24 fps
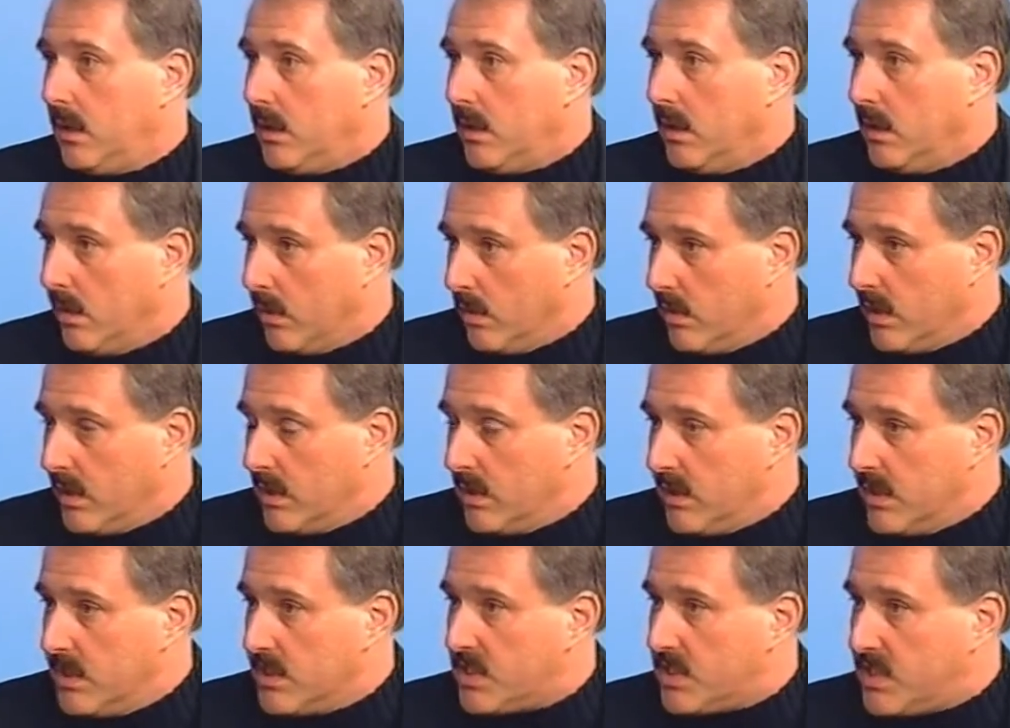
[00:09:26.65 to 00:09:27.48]
you know, the,
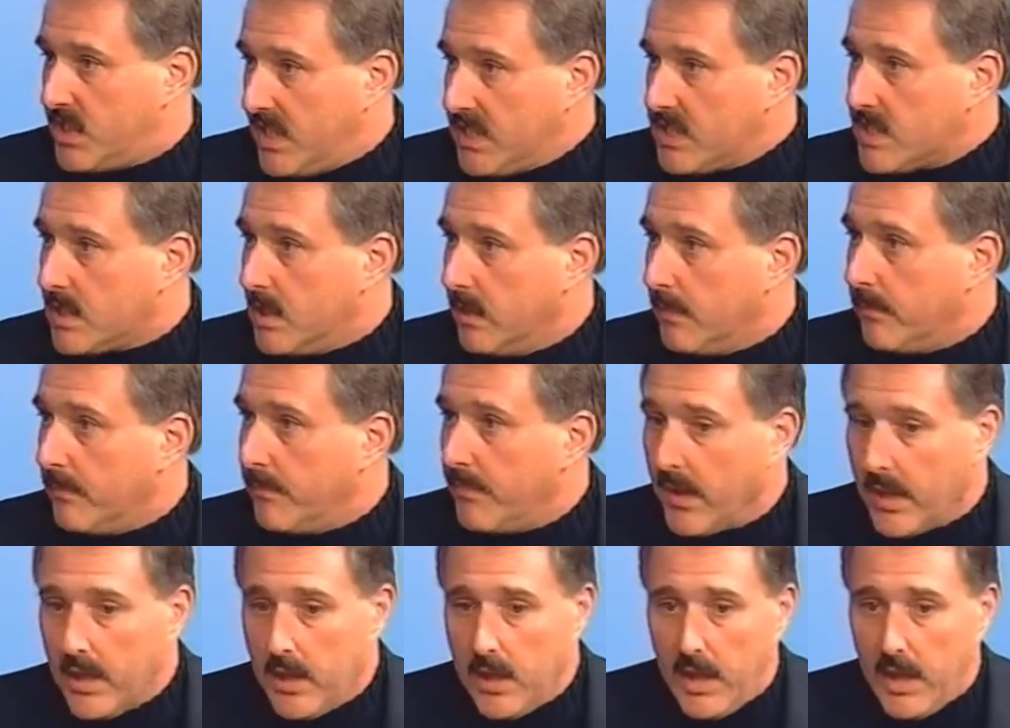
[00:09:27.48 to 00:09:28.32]
this system
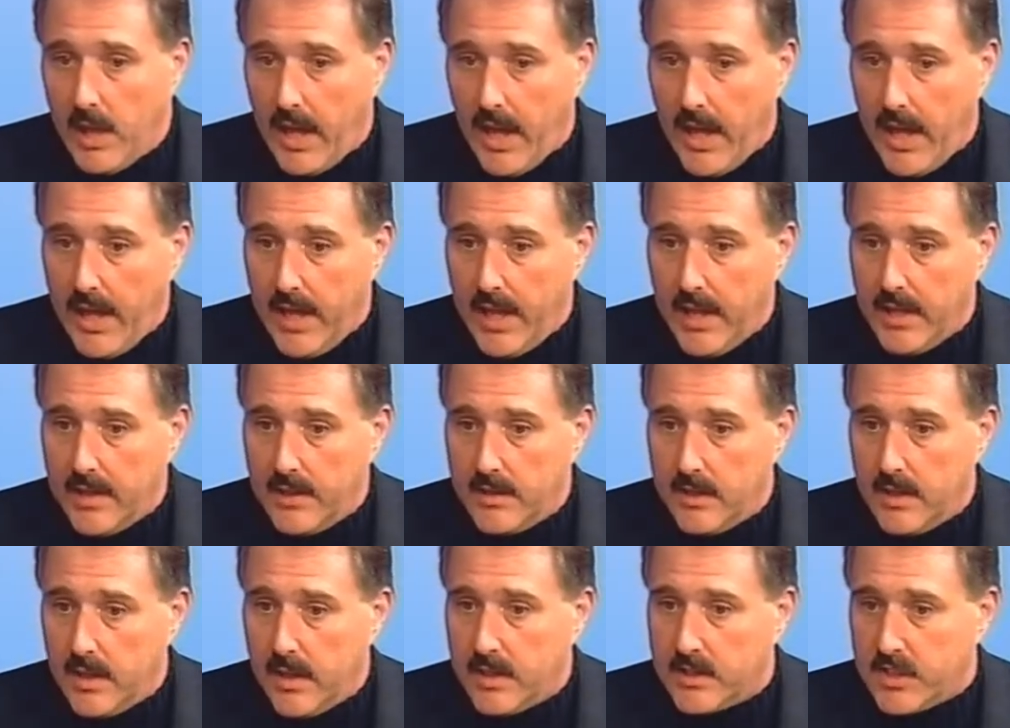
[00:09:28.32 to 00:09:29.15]

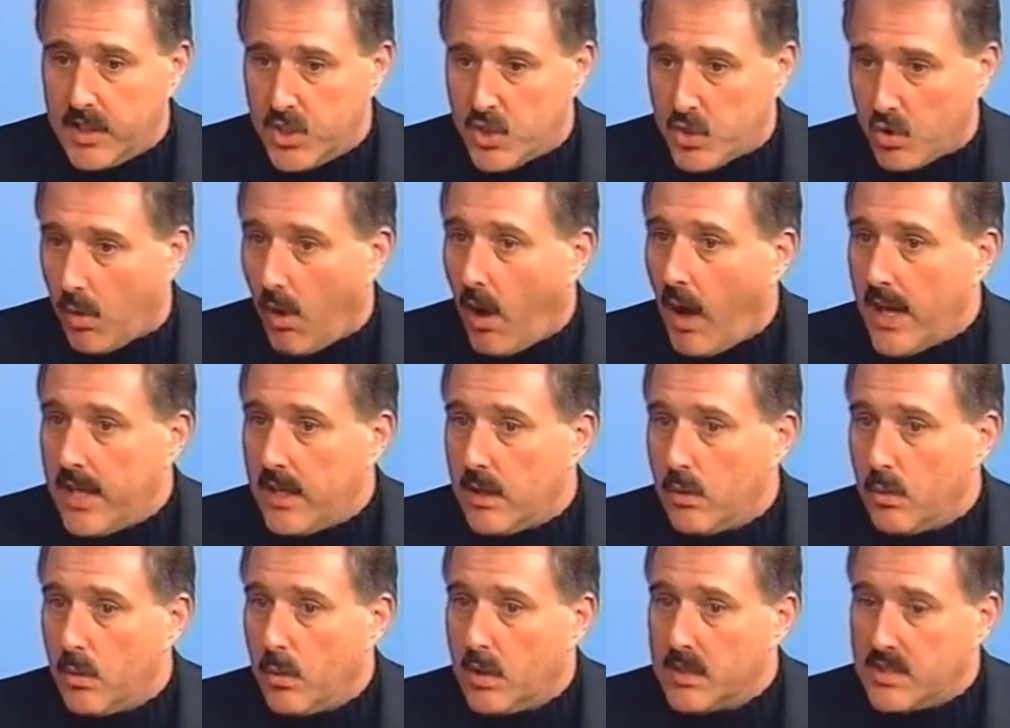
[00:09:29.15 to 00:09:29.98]
and uh, to try
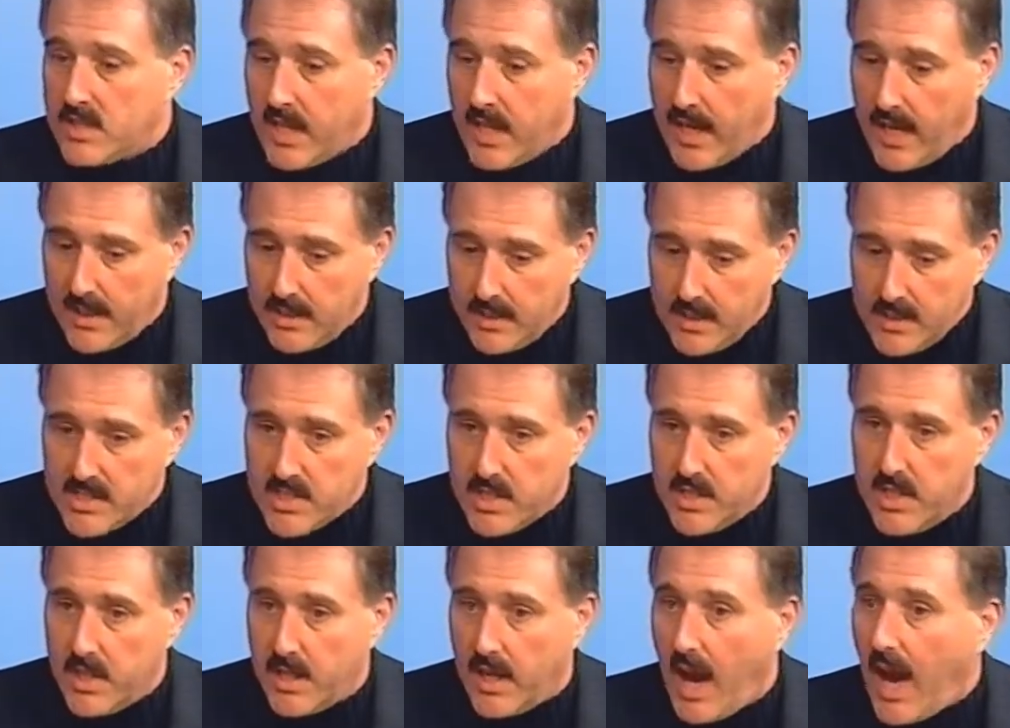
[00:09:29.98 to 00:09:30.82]
to say, hey,
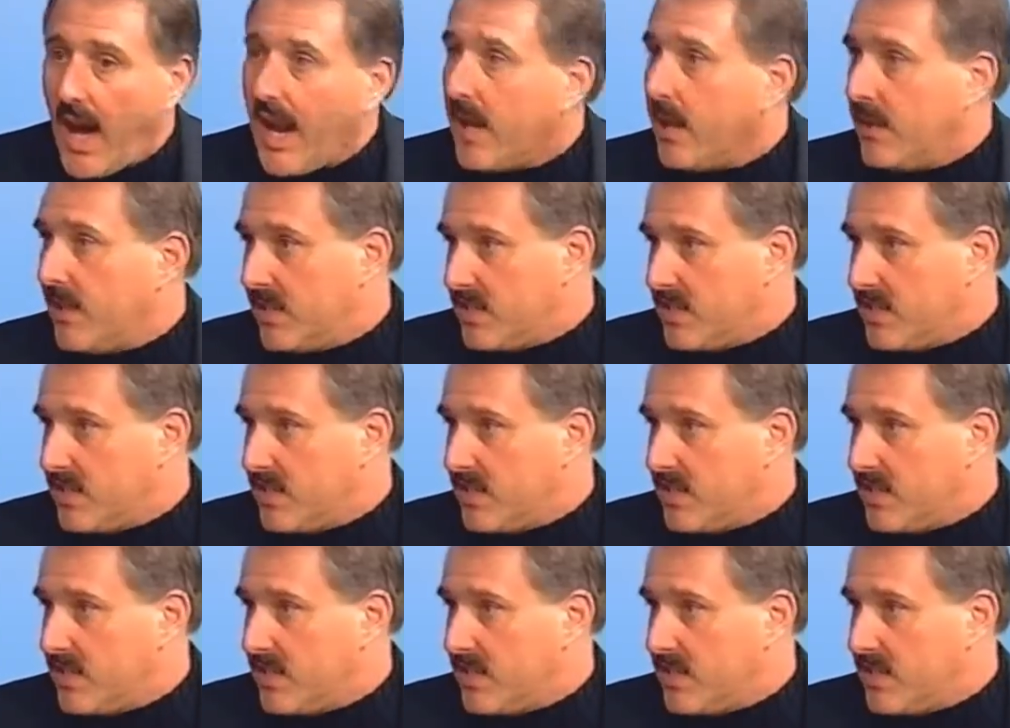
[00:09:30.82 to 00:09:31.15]
listen, you got to.